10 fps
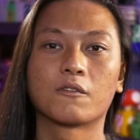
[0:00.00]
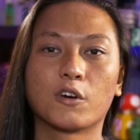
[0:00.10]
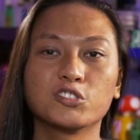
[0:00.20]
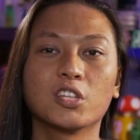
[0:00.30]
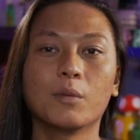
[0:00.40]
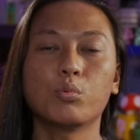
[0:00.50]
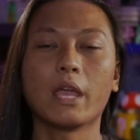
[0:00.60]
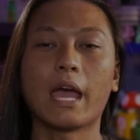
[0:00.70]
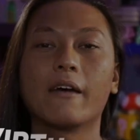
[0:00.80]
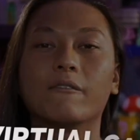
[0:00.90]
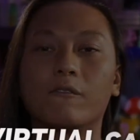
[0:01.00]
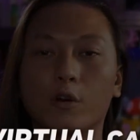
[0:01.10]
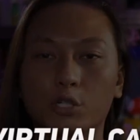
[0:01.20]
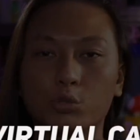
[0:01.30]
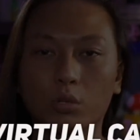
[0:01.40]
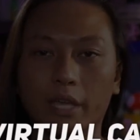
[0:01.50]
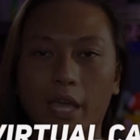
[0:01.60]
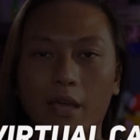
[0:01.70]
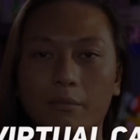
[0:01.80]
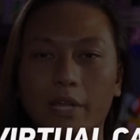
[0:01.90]
First up, we have Virtual
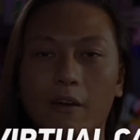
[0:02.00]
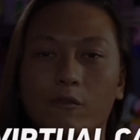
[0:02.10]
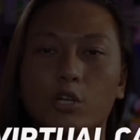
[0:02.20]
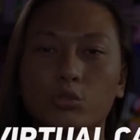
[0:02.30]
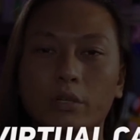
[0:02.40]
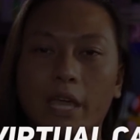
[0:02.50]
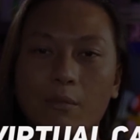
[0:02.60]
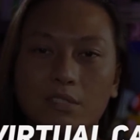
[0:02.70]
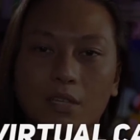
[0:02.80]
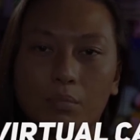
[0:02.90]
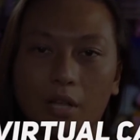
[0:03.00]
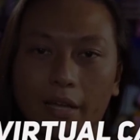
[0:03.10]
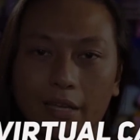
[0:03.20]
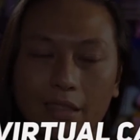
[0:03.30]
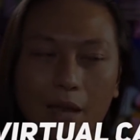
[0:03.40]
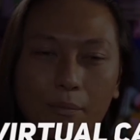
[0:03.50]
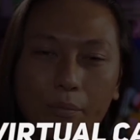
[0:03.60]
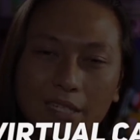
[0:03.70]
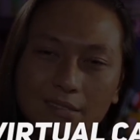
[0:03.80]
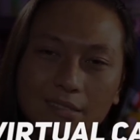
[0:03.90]
Cam. Now, Virtual Cam is a plugin that
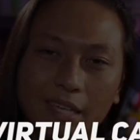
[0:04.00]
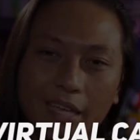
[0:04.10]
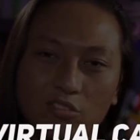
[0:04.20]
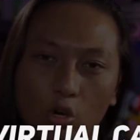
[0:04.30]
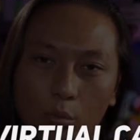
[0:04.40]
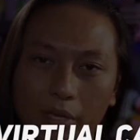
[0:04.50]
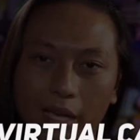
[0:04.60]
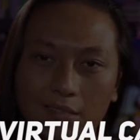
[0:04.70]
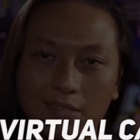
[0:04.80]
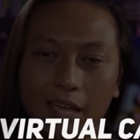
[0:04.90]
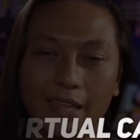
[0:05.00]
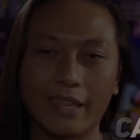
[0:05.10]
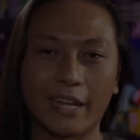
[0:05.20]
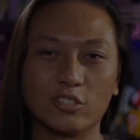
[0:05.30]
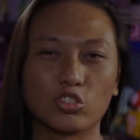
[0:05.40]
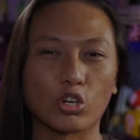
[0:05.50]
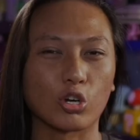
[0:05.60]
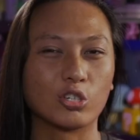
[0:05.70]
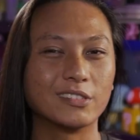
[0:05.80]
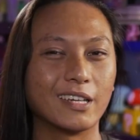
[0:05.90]
basically takes OBS and then
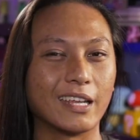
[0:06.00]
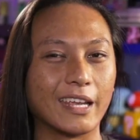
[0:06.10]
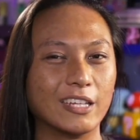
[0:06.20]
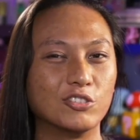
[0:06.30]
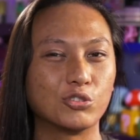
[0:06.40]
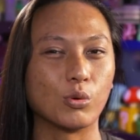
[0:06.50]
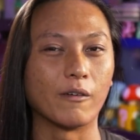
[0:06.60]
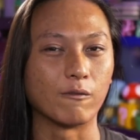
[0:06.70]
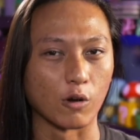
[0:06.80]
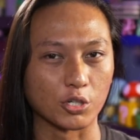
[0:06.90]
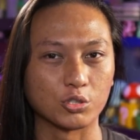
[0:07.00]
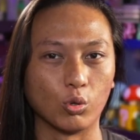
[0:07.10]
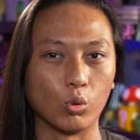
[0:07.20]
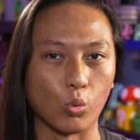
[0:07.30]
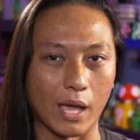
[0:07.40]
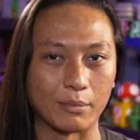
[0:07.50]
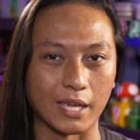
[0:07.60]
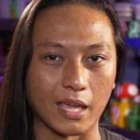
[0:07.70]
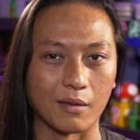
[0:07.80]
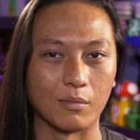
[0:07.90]
turns it into a virtual
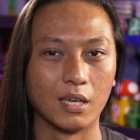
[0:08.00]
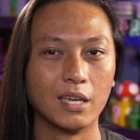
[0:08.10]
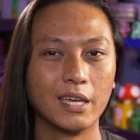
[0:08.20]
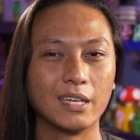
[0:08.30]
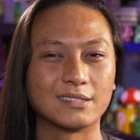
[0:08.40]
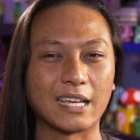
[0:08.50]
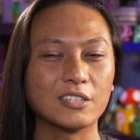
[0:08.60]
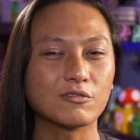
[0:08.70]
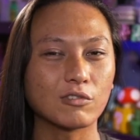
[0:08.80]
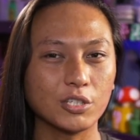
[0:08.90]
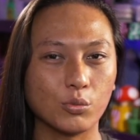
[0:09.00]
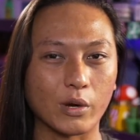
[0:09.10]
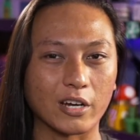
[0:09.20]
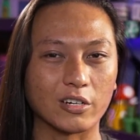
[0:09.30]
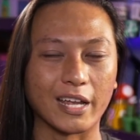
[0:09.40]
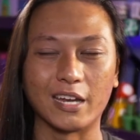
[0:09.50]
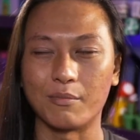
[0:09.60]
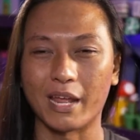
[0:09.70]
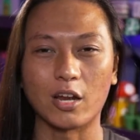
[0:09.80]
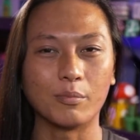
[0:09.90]
webcam. It sounds really weird and it
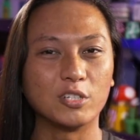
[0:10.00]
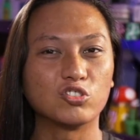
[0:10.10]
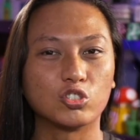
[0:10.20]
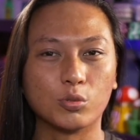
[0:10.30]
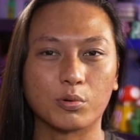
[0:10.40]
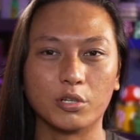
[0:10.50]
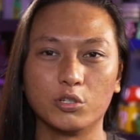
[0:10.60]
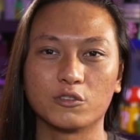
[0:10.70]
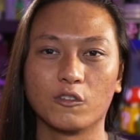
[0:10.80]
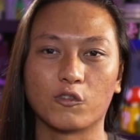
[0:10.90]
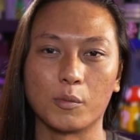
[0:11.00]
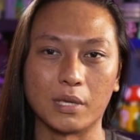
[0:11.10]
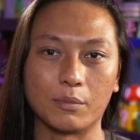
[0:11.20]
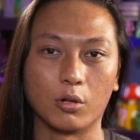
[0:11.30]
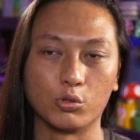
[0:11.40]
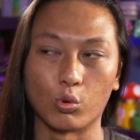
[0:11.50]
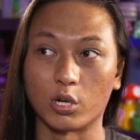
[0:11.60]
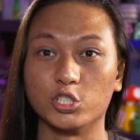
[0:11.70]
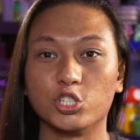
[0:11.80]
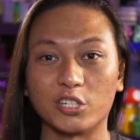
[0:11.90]
may not be super useful for people who are
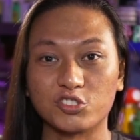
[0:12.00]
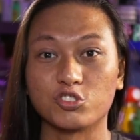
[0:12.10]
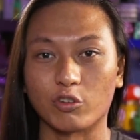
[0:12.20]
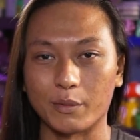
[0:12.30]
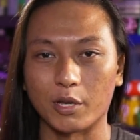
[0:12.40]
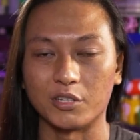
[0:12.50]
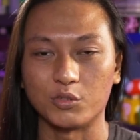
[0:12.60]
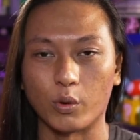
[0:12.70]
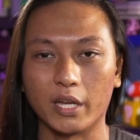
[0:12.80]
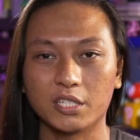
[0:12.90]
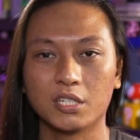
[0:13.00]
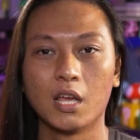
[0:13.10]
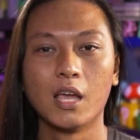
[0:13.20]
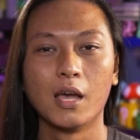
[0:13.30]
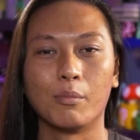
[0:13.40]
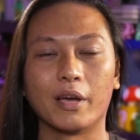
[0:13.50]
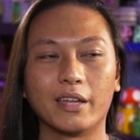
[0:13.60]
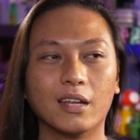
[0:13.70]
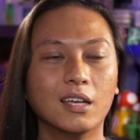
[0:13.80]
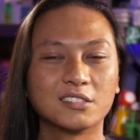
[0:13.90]
just streaming on Twitch,
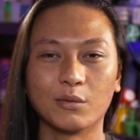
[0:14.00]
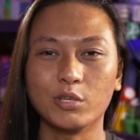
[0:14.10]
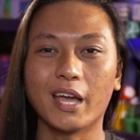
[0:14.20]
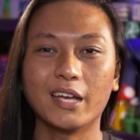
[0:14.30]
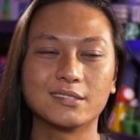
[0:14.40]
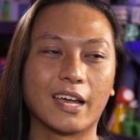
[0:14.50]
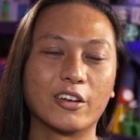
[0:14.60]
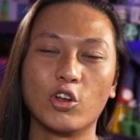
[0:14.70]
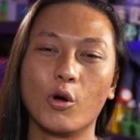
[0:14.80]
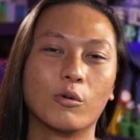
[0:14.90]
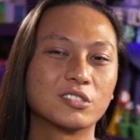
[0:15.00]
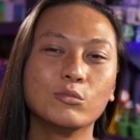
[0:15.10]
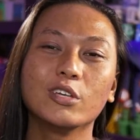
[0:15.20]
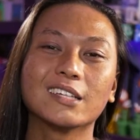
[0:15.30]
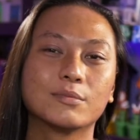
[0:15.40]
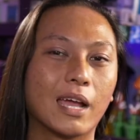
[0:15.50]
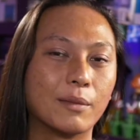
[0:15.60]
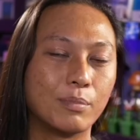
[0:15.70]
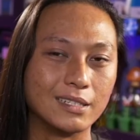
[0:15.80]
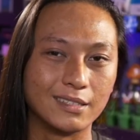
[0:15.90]
but some of you guys might
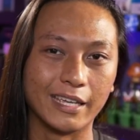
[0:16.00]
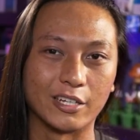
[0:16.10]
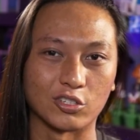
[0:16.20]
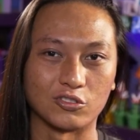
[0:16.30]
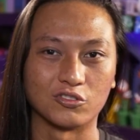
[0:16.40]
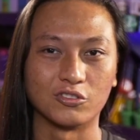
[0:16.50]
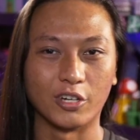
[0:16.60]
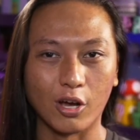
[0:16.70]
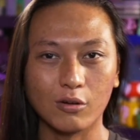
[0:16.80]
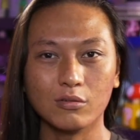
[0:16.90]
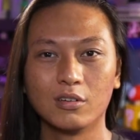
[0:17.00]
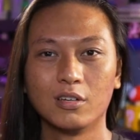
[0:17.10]
be teachers, you know?